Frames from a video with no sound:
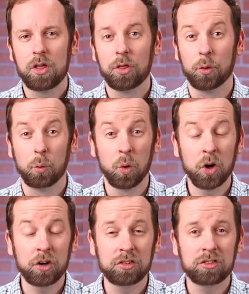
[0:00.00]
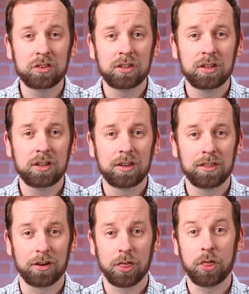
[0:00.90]
Their words,
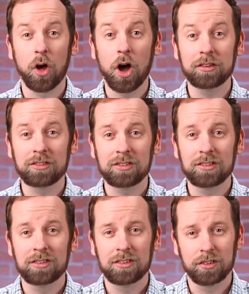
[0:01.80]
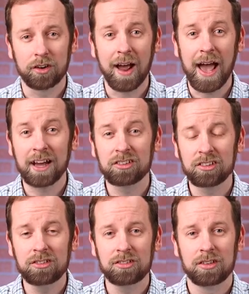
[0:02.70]
their thoughts, their
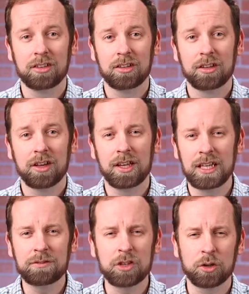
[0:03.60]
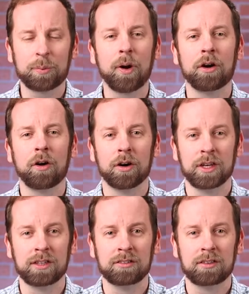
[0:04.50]
actions, and even their
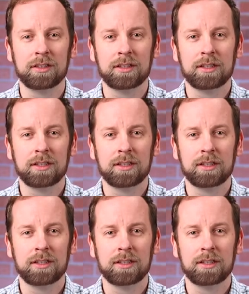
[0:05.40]
priorities.